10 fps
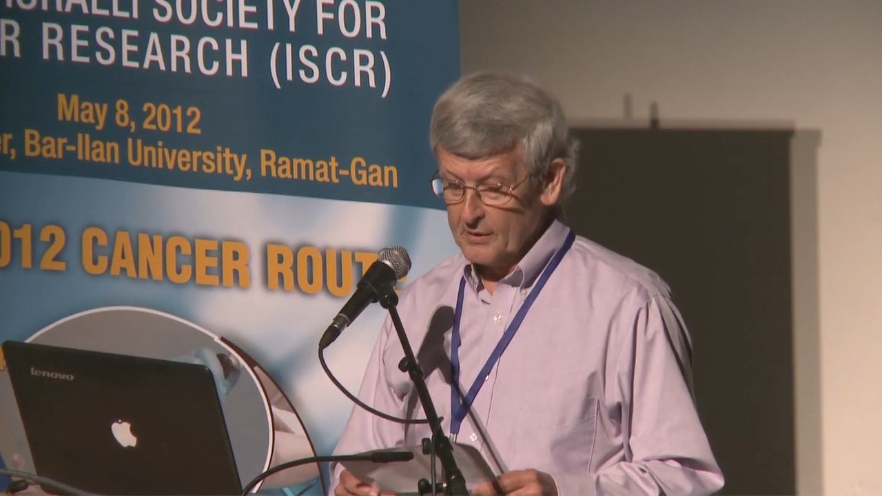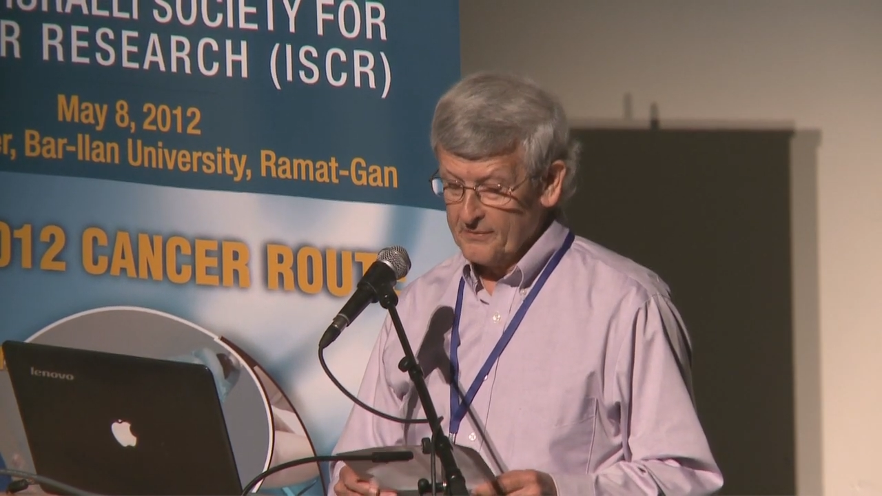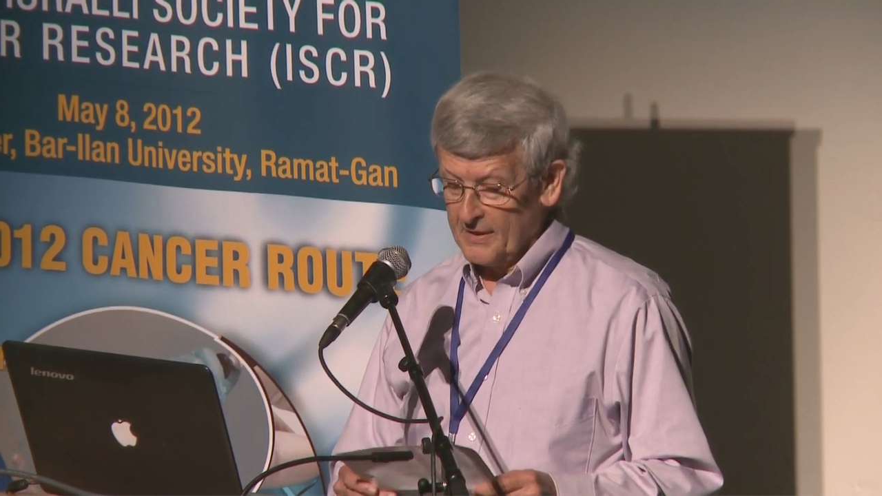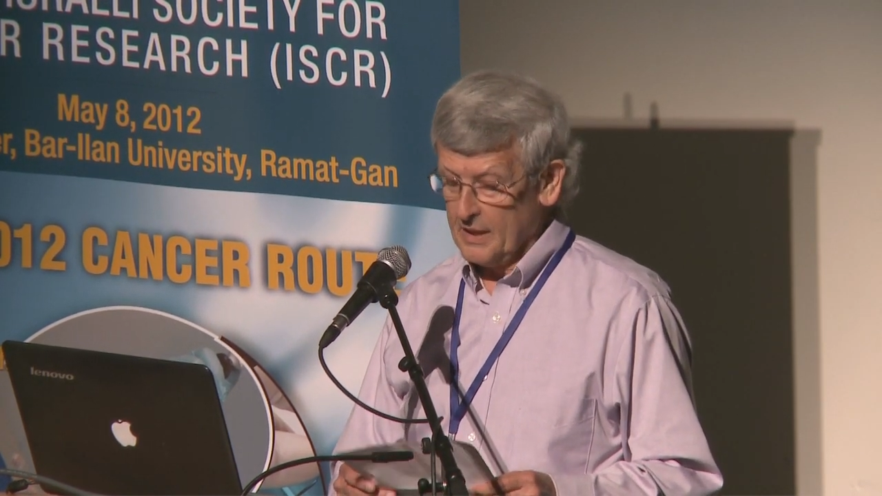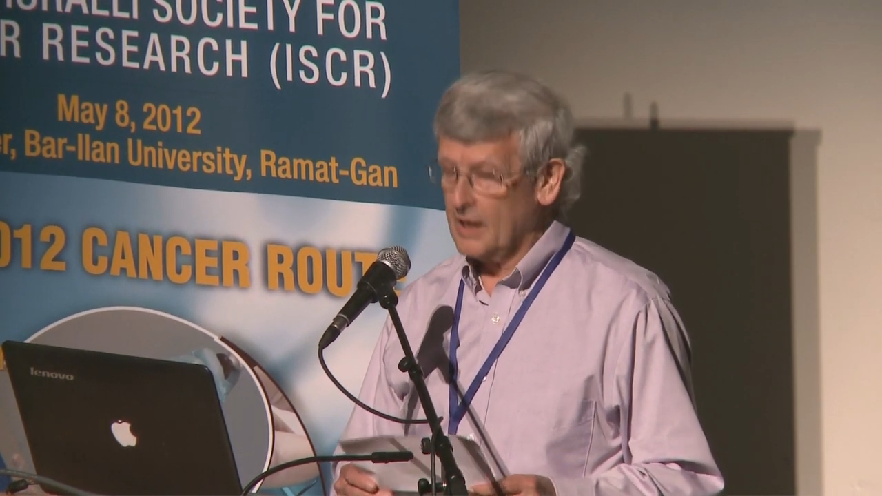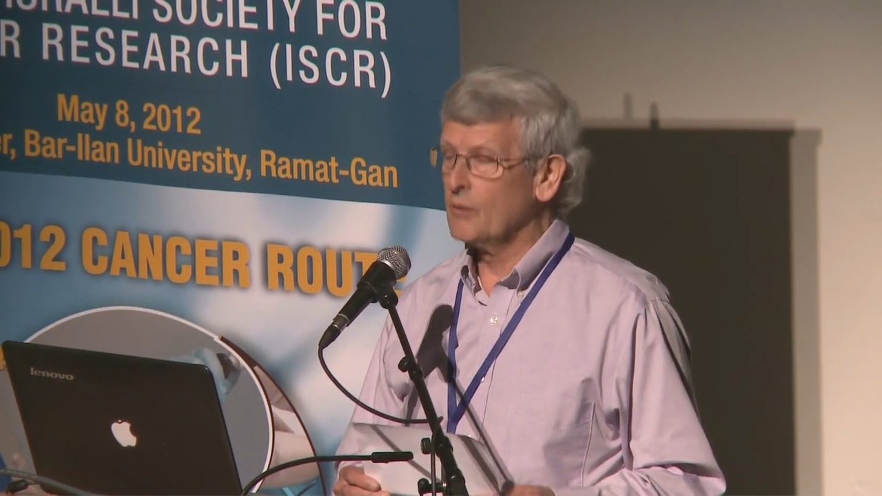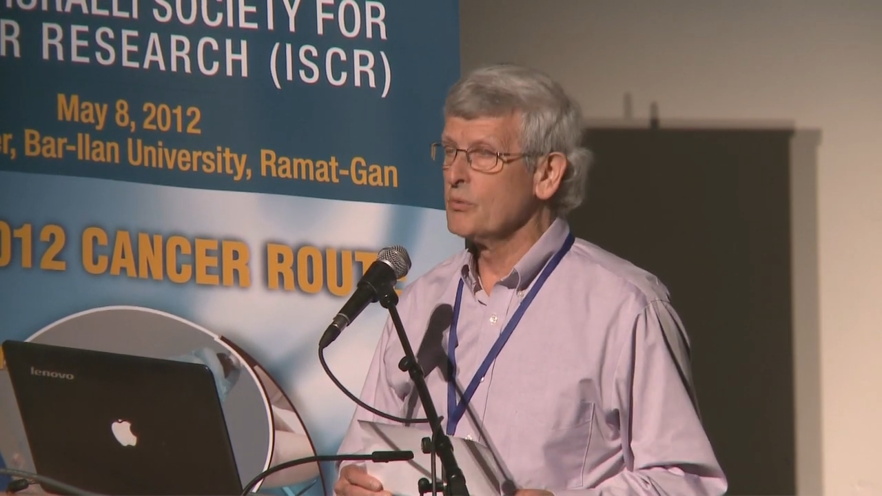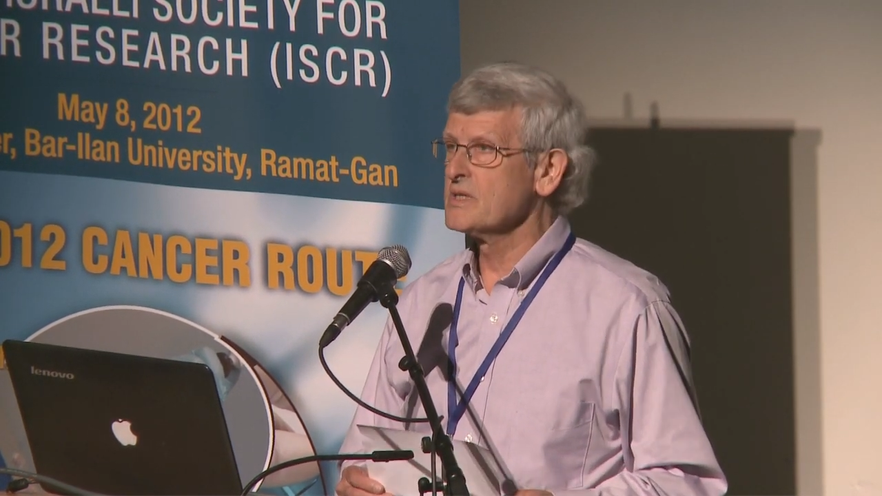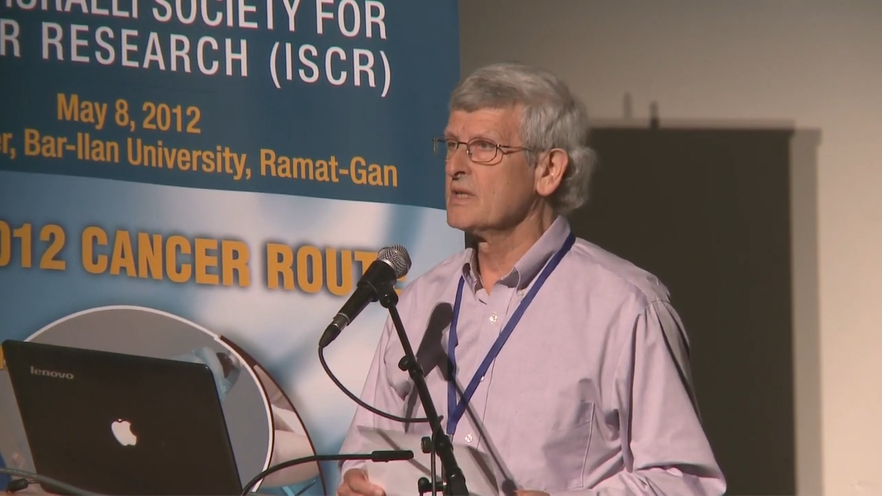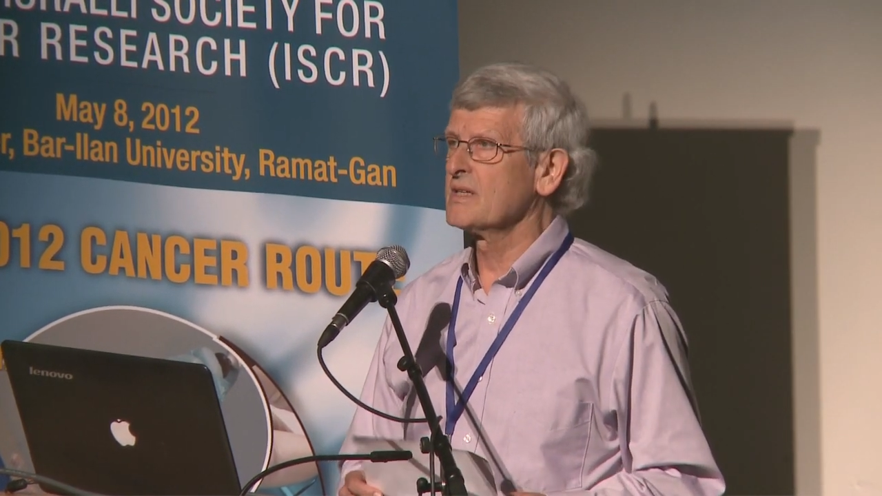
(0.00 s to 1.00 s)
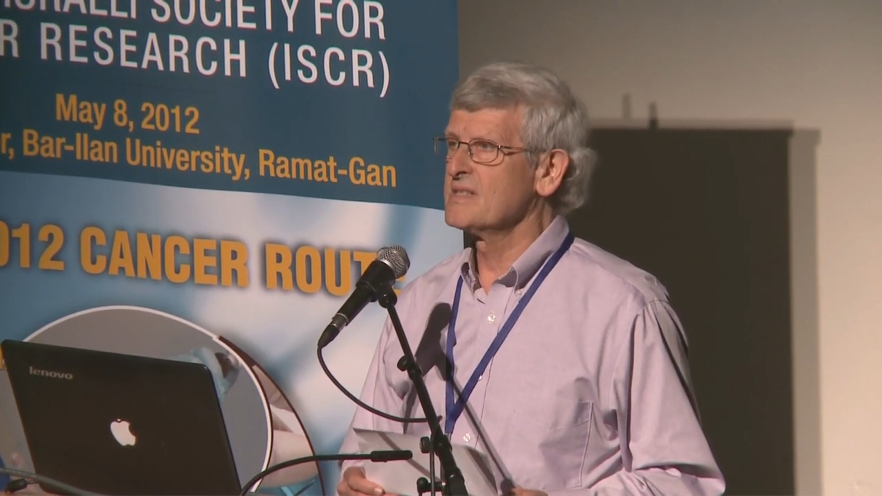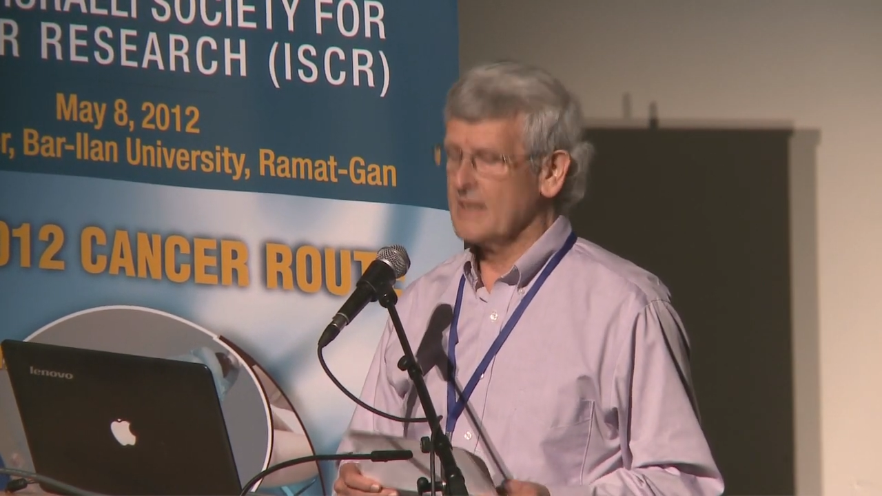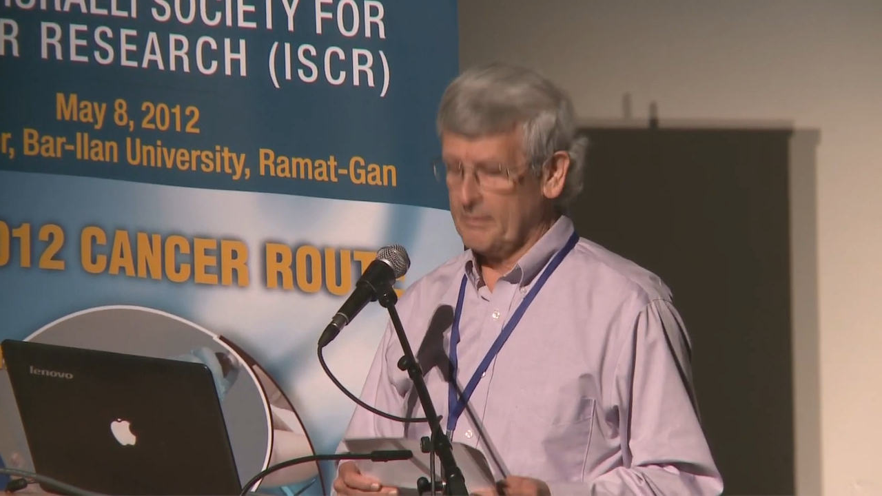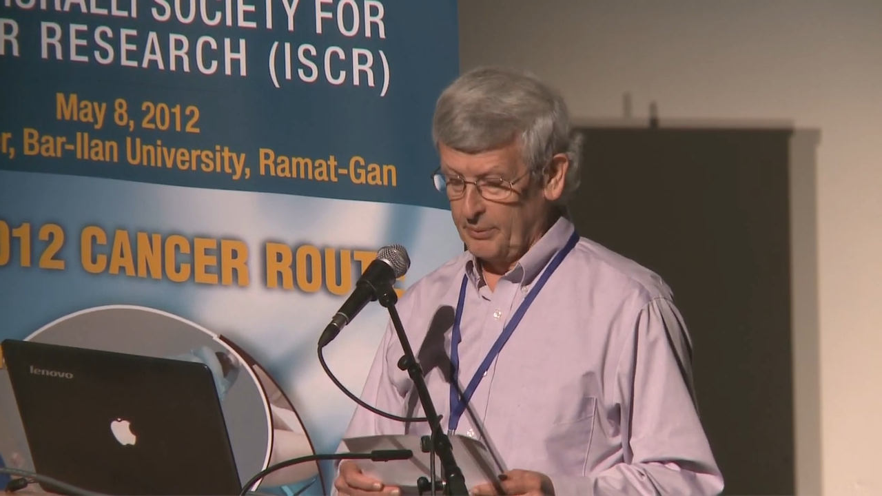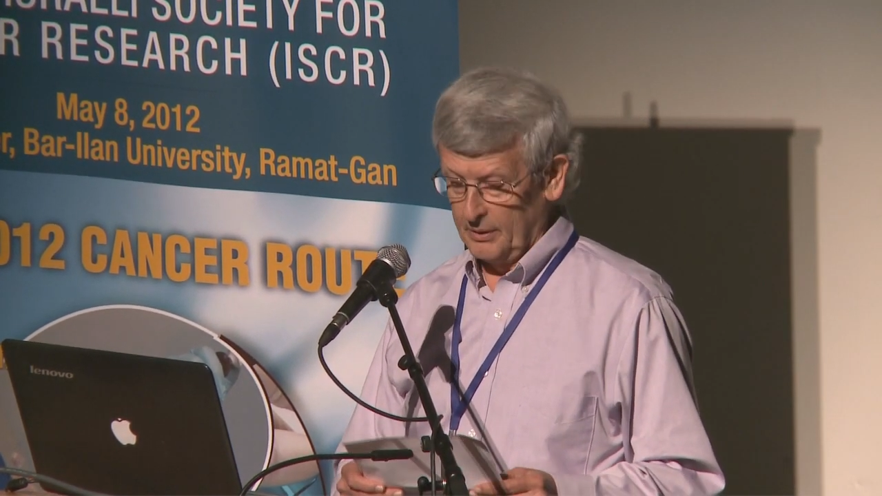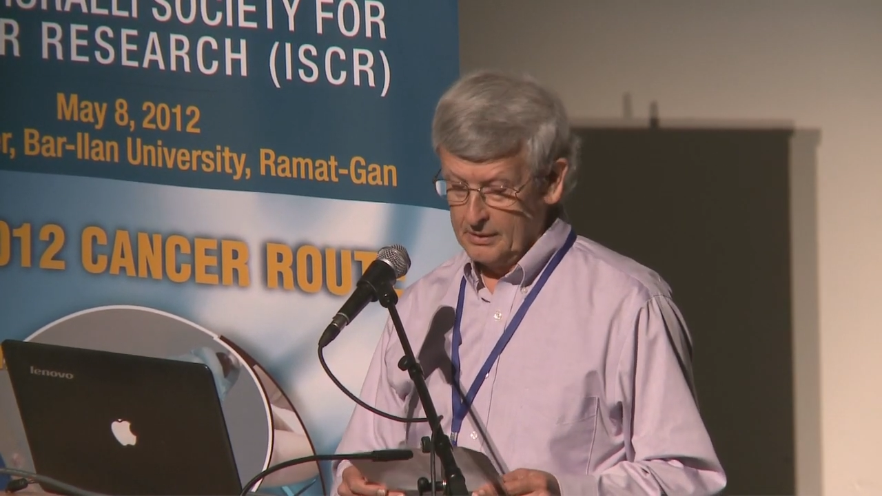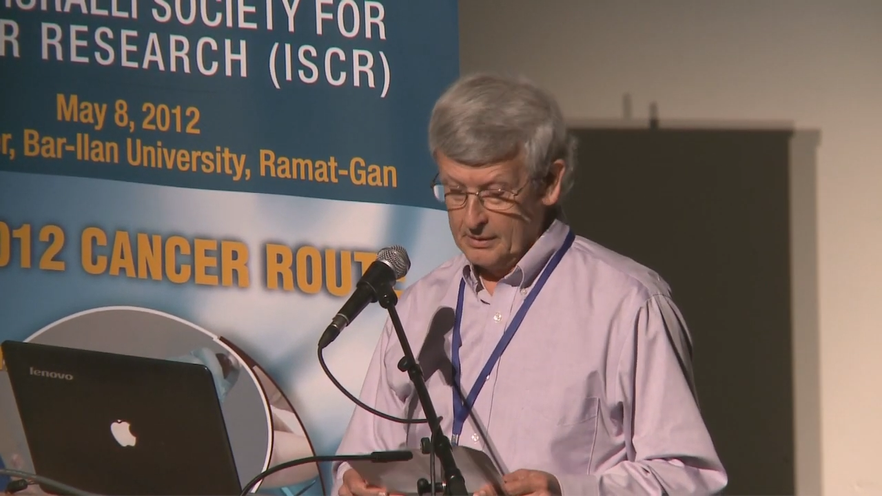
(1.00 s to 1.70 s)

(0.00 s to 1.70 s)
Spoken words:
Livracha was an example